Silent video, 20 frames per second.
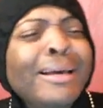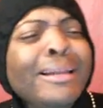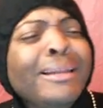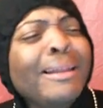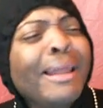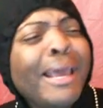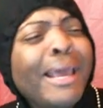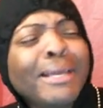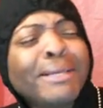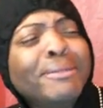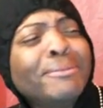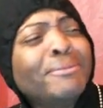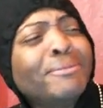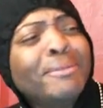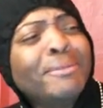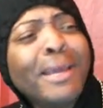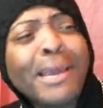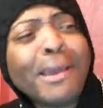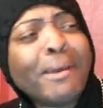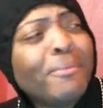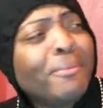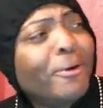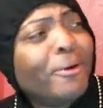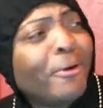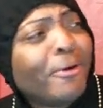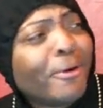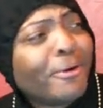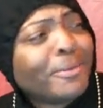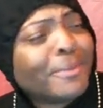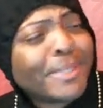like, damn
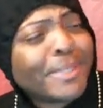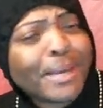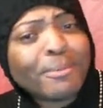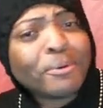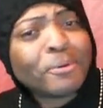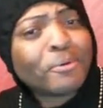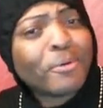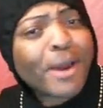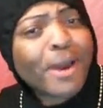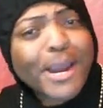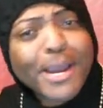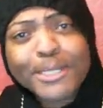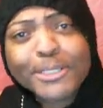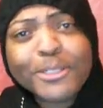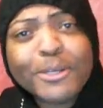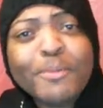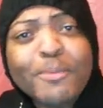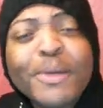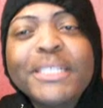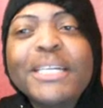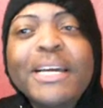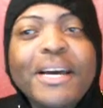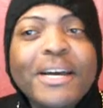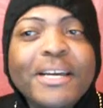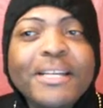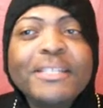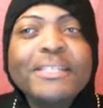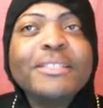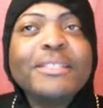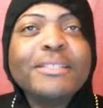girl, stop crying so much.
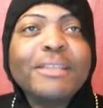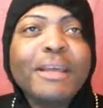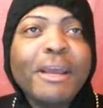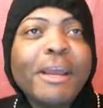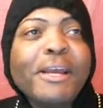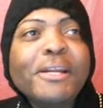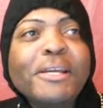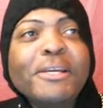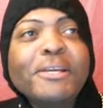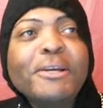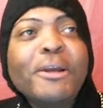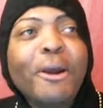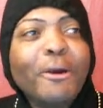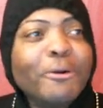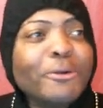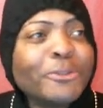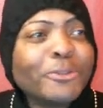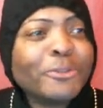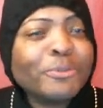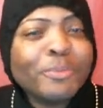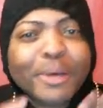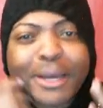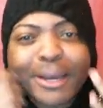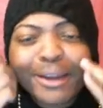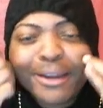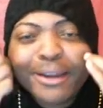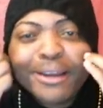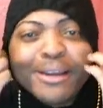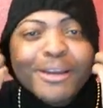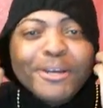I understand he hurt you,
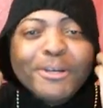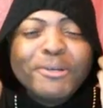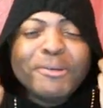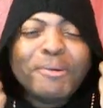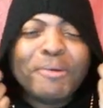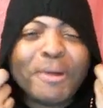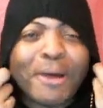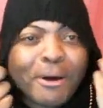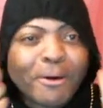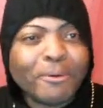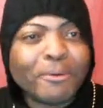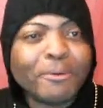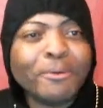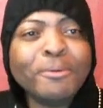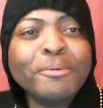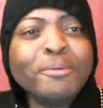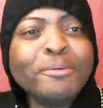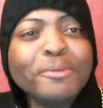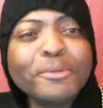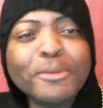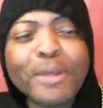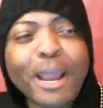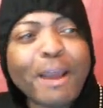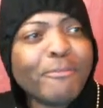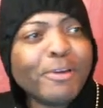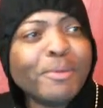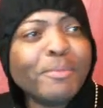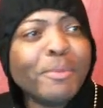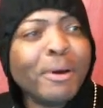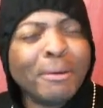but you know,
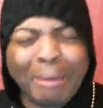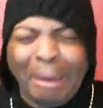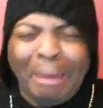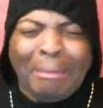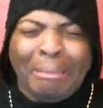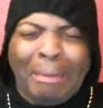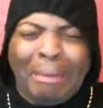everybody.